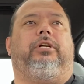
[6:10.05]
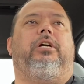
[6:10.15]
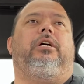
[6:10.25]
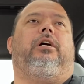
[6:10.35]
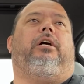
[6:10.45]

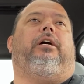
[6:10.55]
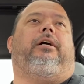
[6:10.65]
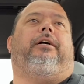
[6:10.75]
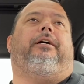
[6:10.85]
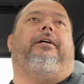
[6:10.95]

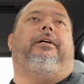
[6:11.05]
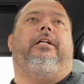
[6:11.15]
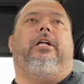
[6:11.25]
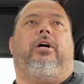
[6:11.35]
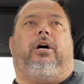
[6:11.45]

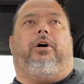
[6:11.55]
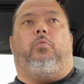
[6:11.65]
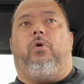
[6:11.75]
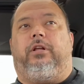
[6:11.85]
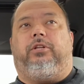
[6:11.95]

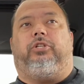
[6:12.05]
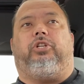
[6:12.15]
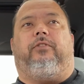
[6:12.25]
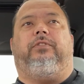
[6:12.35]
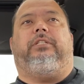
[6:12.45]
One of your
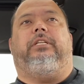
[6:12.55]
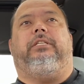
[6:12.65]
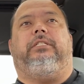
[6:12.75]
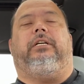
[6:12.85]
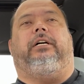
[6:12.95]

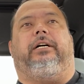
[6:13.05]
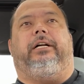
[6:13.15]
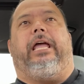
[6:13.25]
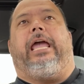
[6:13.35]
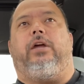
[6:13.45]
services,
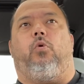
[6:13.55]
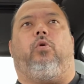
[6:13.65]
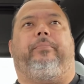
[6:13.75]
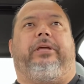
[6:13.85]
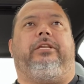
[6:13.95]
A
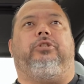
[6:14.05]
or B,